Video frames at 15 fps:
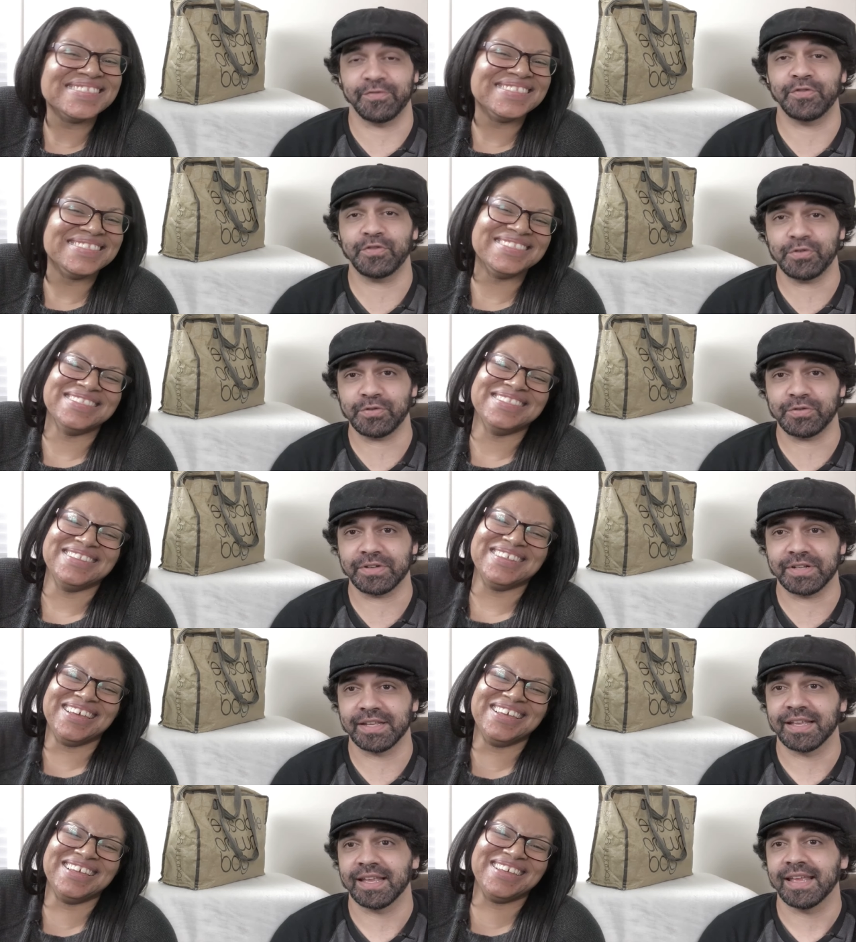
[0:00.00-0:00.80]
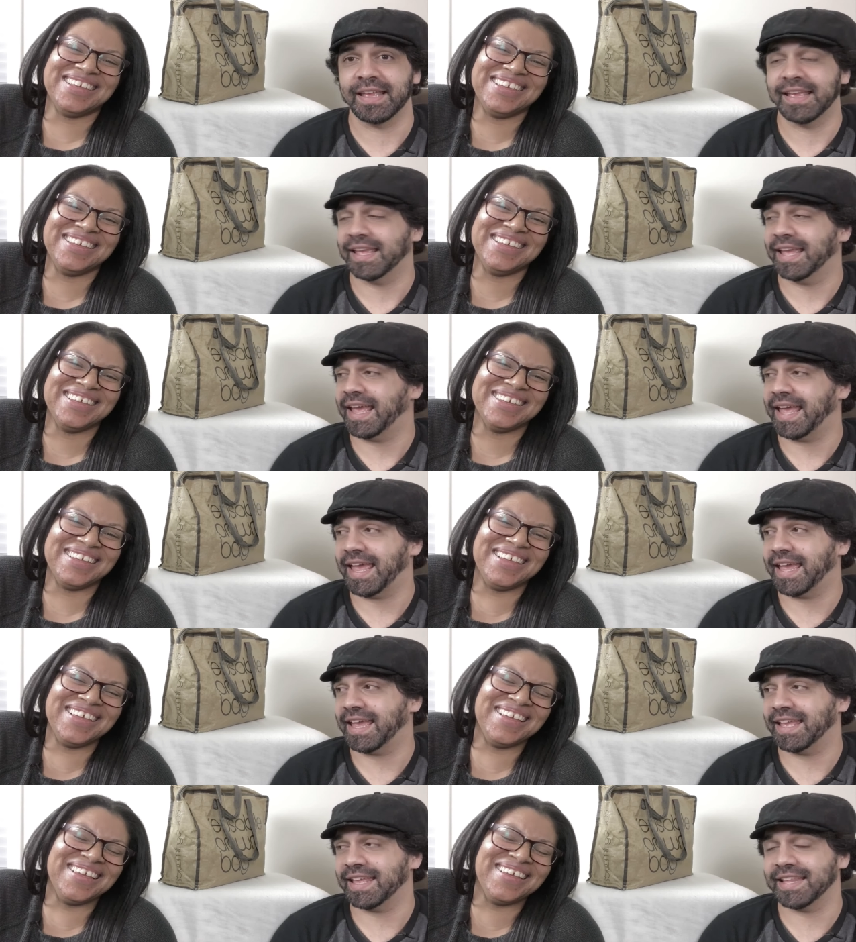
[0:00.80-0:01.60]
Speaker 1: food.
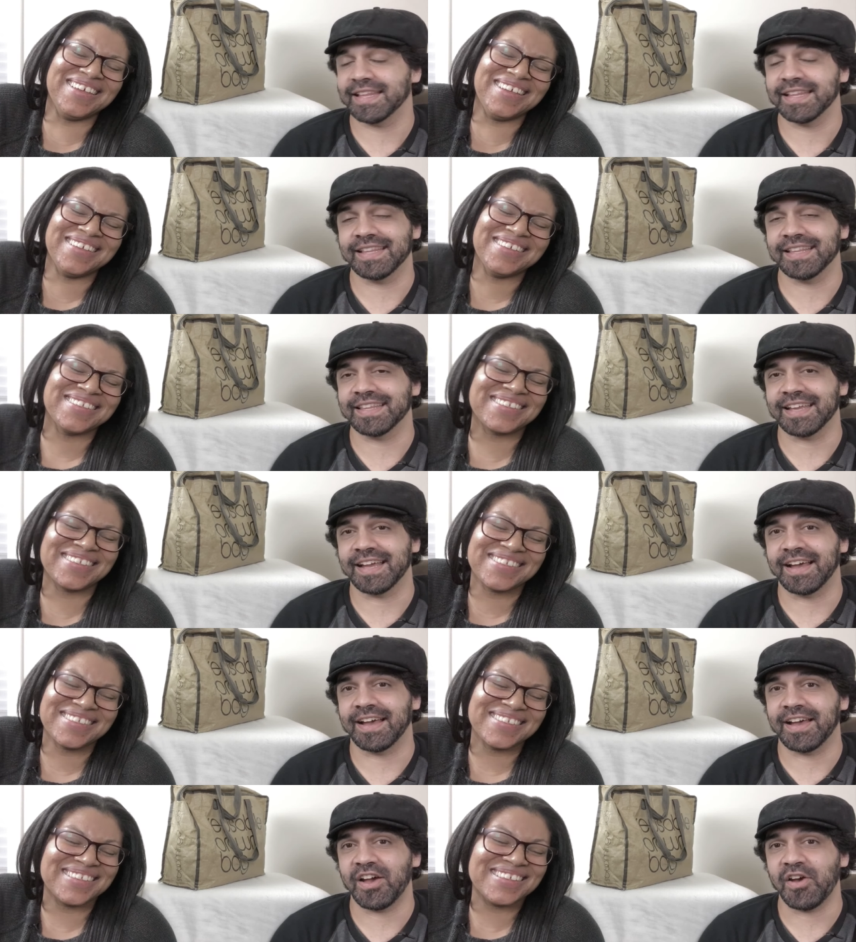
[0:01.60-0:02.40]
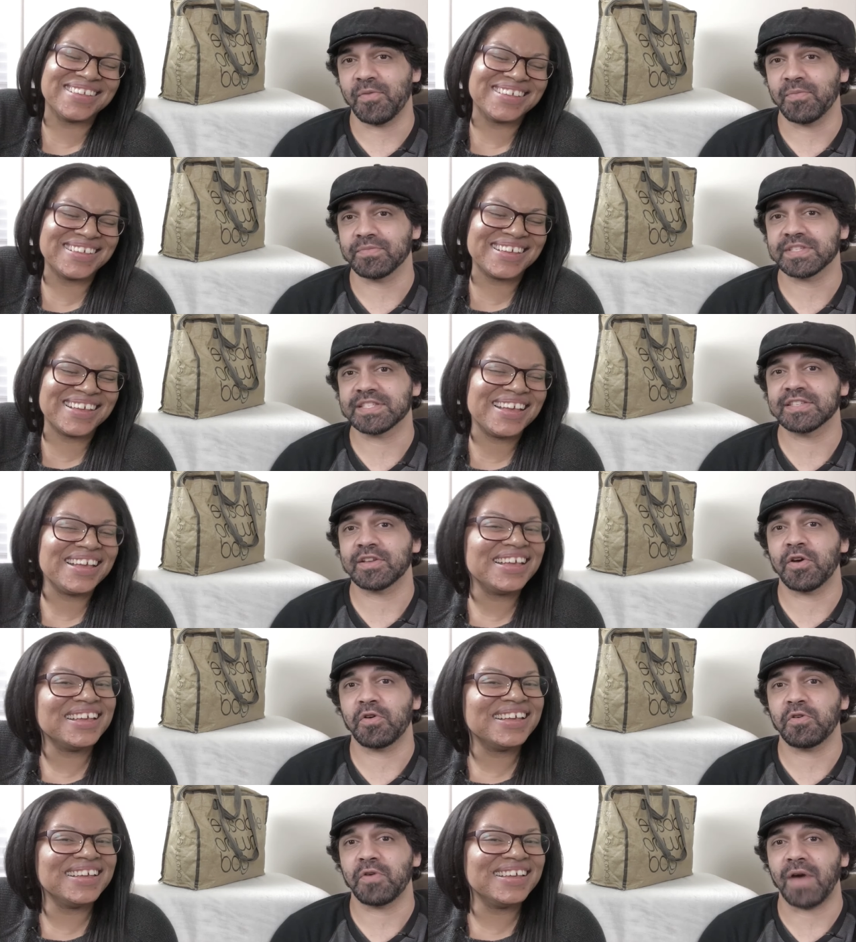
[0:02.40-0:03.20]
And um,
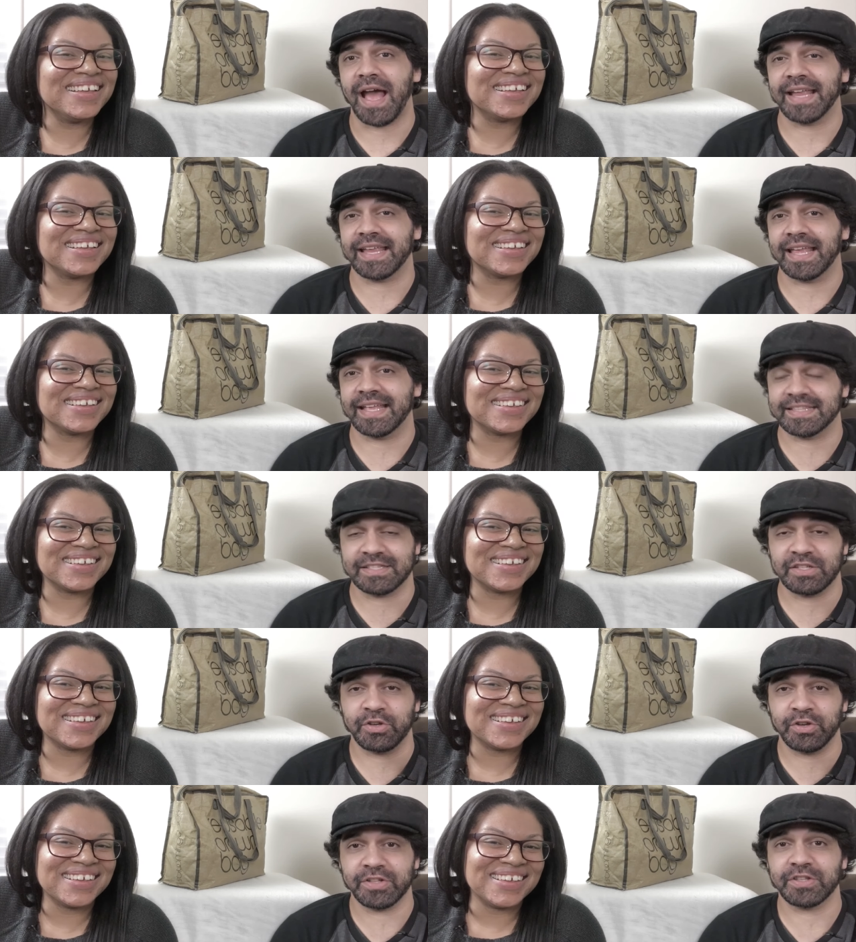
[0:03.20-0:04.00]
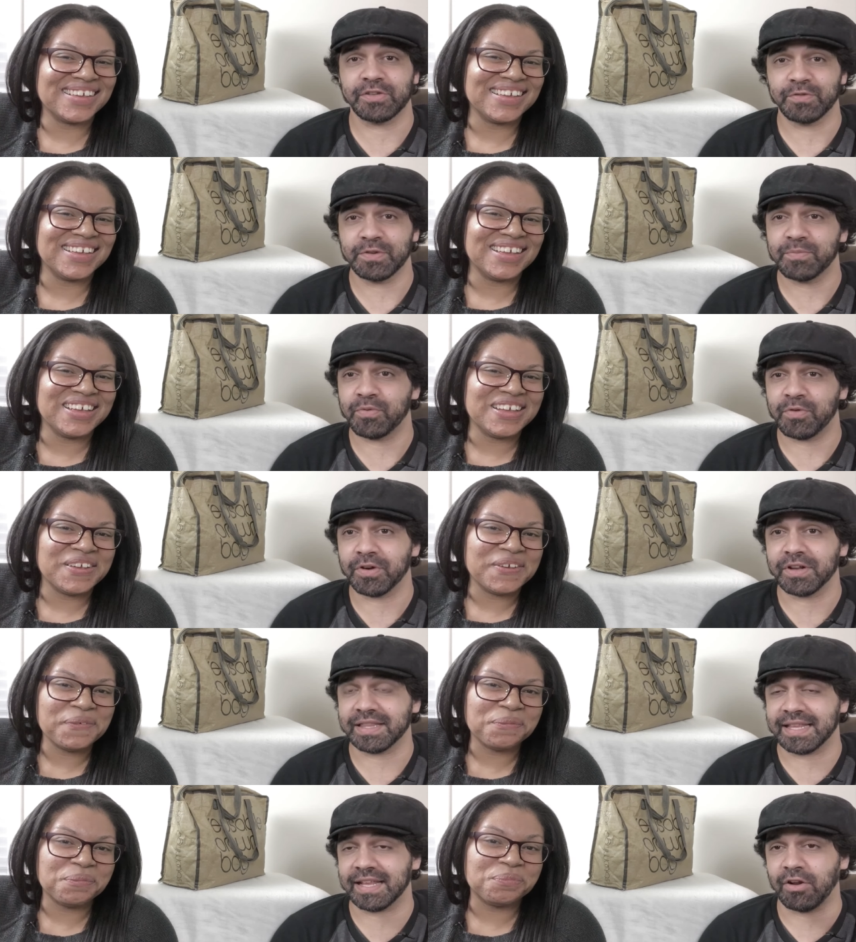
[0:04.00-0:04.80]
so I, it's good to
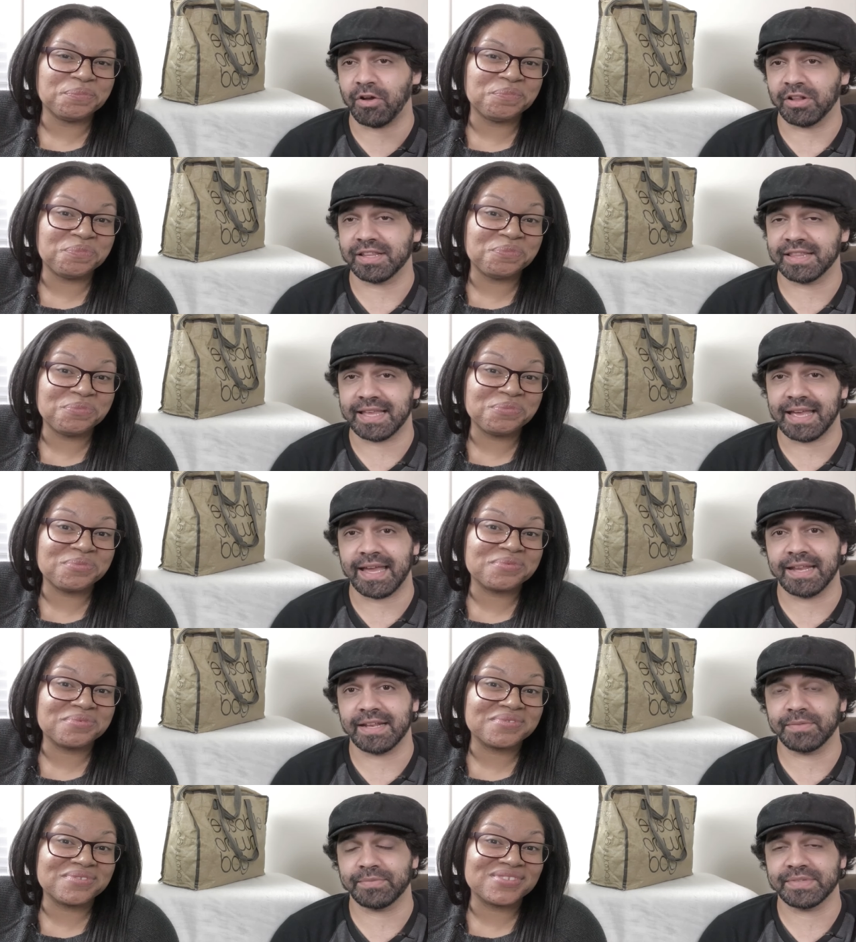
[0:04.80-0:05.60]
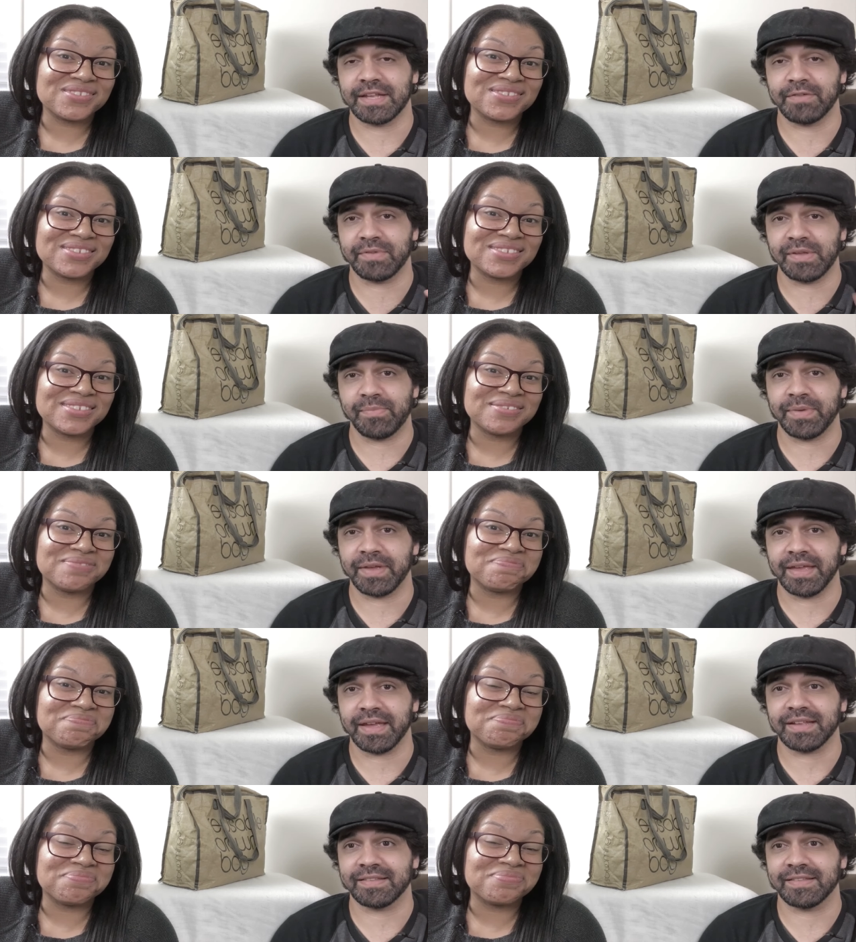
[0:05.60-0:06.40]
report that all of the items that we
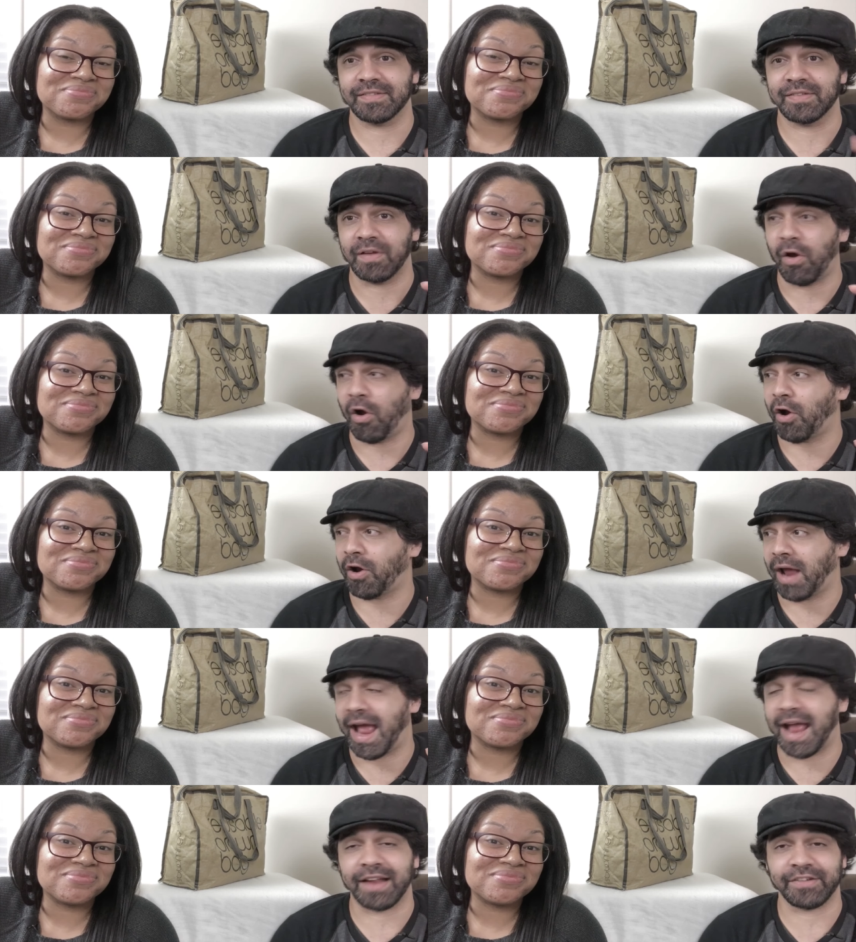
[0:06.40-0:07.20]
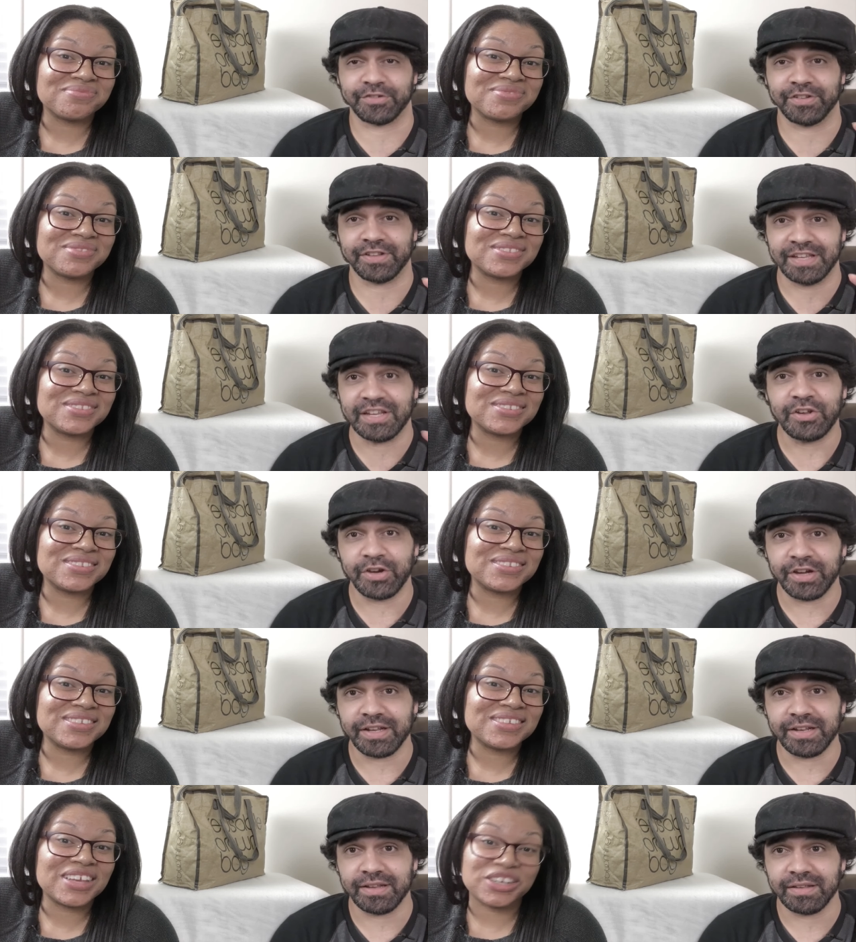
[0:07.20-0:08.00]
picked are actually
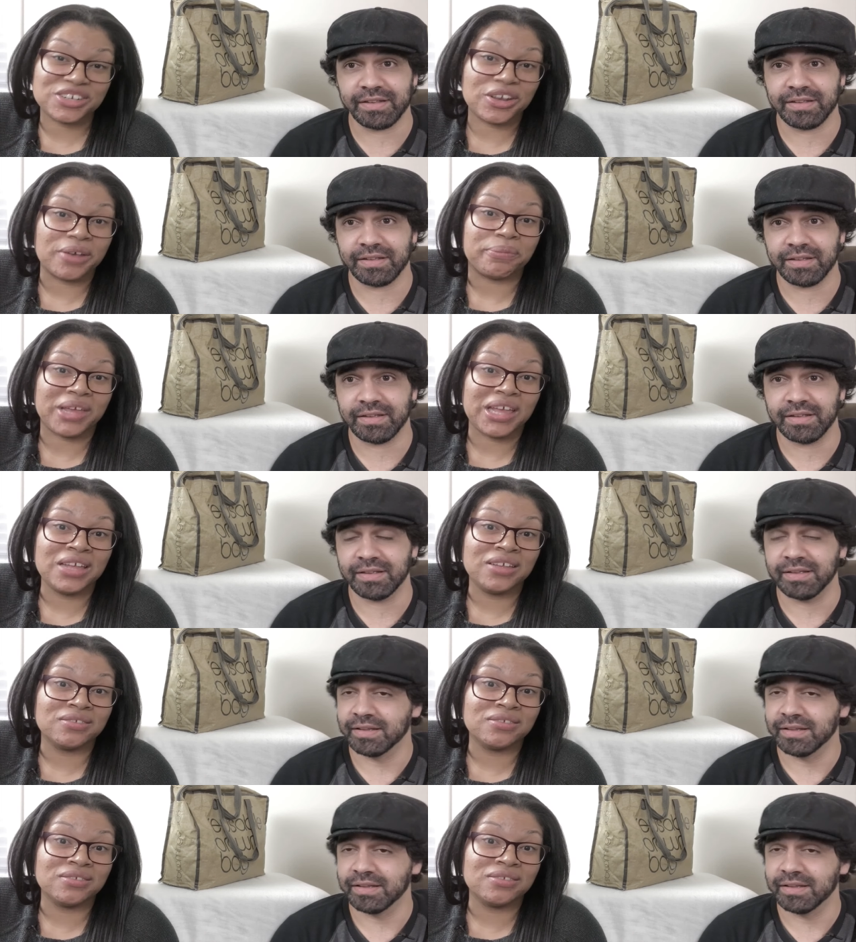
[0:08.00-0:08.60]
good. Yummy.